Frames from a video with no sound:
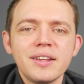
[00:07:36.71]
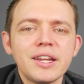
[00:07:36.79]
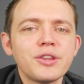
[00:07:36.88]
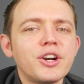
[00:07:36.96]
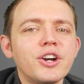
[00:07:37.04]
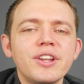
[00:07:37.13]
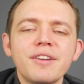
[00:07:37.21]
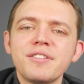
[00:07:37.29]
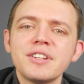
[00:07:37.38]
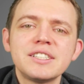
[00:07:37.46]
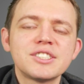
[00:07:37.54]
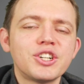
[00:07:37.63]
Now, there are
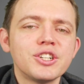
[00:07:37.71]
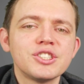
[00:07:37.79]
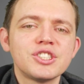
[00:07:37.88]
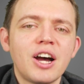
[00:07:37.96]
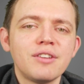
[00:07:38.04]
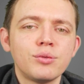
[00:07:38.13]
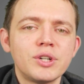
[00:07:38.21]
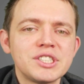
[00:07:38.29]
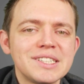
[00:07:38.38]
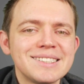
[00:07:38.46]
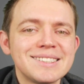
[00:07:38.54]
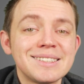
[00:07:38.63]
definitely certain software
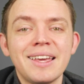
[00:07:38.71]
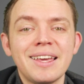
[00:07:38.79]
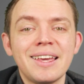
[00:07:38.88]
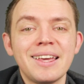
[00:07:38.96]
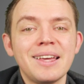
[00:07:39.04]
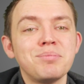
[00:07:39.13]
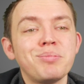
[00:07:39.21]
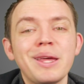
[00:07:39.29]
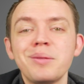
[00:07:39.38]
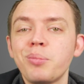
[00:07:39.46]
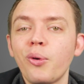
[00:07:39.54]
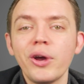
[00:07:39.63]
systems that can
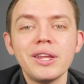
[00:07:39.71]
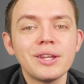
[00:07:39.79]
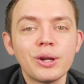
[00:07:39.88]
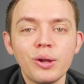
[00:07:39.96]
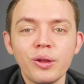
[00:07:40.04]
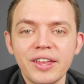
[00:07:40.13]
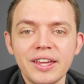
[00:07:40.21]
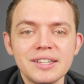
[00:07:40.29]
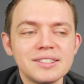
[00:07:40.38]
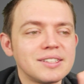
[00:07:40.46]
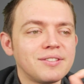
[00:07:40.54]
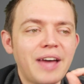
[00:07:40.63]
pinpoint little
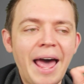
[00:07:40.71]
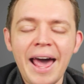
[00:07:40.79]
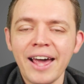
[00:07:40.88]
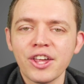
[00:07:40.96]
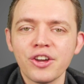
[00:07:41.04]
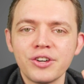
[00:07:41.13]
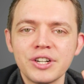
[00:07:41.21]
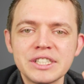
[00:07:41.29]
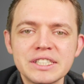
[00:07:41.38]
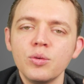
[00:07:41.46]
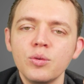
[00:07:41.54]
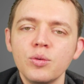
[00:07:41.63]
things of
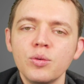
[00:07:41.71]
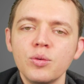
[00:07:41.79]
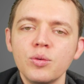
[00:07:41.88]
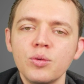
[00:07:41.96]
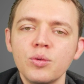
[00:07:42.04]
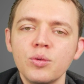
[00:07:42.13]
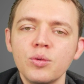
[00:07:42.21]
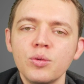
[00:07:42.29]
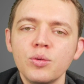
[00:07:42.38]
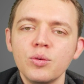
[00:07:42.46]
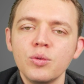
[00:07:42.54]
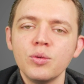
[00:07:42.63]
accuracy of how many
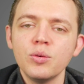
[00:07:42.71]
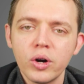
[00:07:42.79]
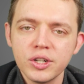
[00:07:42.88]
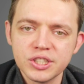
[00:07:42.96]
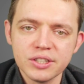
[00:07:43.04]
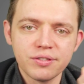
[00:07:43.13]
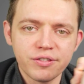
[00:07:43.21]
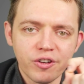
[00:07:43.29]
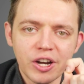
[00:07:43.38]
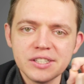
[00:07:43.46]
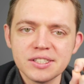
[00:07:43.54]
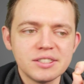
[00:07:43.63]
keywords and
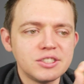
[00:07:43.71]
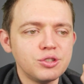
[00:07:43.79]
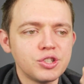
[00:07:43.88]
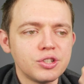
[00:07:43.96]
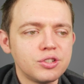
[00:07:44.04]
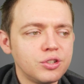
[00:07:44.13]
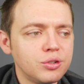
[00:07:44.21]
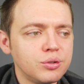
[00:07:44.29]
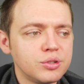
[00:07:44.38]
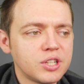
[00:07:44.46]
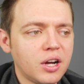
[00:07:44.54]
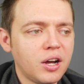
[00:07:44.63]
phrases you should
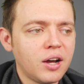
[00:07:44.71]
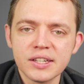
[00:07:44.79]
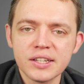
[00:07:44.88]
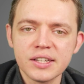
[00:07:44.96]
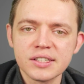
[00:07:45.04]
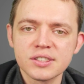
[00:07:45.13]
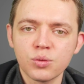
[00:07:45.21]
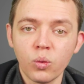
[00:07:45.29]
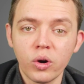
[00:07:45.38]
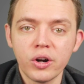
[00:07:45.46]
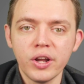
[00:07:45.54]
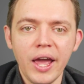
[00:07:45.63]
use of this
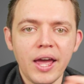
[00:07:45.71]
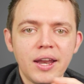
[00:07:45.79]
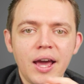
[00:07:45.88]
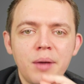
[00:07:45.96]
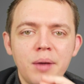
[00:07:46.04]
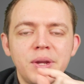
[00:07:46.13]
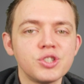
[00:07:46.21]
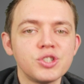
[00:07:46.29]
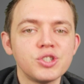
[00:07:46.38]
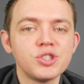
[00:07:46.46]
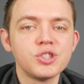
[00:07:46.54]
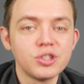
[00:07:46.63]
word and how many
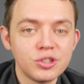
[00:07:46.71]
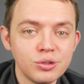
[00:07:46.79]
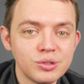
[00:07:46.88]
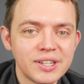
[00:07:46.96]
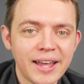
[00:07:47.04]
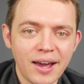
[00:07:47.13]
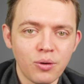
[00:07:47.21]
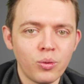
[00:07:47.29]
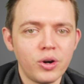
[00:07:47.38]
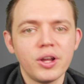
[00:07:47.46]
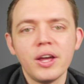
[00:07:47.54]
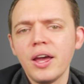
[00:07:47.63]
times you should use that
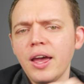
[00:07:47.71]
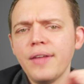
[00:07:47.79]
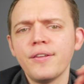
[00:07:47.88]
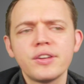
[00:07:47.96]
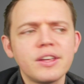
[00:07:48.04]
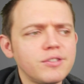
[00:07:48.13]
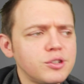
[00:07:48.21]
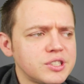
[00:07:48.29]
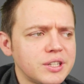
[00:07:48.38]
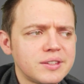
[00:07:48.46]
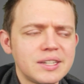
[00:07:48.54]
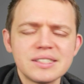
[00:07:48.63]
word. And they'll give you
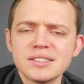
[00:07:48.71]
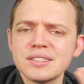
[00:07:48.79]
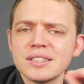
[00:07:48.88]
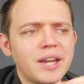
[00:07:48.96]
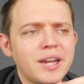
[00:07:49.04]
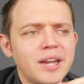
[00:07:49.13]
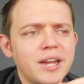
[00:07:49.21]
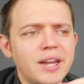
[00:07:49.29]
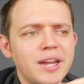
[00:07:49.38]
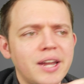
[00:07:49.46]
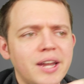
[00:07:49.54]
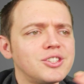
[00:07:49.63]
statistics and
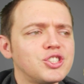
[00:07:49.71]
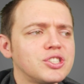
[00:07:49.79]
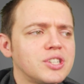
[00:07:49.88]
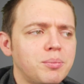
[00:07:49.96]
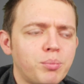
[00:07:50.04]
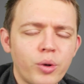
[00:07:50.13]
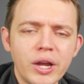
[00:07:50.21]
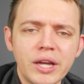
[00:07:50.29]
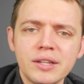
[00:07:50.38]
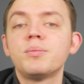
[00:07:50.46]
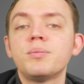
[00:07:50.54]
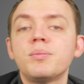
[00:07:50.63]
percentages and
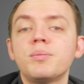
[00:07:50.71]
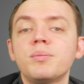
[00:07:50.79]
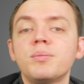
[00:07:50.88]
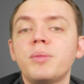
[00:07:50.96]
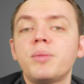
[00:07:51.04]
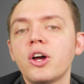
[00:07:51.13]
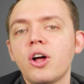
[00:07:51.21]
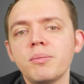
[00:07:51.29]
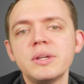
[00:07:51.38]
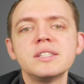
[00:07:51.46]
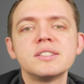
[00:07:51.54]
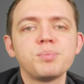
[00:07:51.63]
breakdowns. And you could, by all
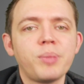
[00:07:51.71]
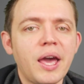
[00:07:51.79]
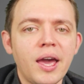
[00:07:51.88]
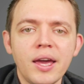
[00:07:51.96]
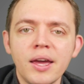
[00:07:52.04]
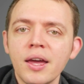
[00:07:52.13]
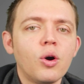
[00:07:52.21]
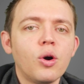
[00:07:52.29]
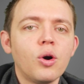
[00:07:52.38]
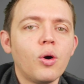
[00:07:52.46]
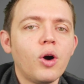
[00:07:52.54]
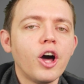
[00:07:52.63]
means, pay
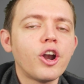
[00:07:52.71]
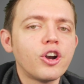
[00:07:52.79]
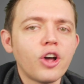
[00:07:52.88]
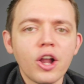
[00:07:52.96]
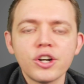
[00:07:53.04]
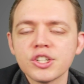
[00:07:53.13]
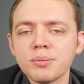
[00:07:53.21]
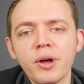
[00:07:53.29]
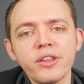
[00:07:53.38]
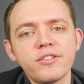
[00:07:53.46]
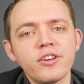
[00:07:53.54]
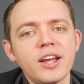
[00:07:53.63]
you know $100 a
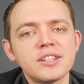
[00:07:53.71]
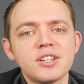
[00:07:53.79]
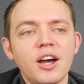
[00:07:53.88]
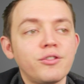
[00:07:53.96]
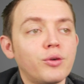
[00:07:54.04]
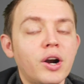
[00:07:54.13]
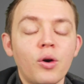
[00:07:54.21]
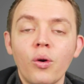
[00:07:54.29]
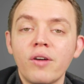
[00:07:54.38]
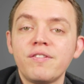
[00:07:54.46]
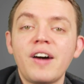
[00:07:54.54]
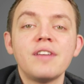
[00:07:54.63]
month for that software
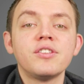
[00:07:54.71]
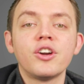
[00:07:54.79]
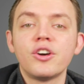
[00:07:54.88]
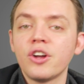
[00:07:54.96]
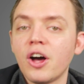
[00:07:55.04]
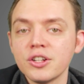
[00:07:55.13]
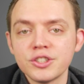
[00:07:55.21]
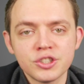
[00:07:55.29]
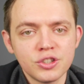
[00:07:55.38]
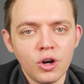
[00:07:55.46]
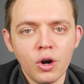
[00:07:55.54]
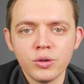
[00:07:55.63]
or $500
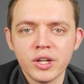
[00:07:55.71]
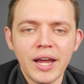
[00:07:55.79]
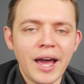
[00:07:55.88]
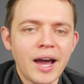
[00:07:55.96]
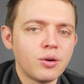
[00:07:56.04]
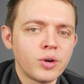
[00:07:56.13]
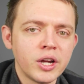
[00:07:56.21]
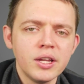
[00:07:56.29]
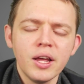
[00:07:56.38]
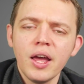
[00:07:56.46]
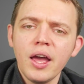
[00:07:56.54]
to own it outright.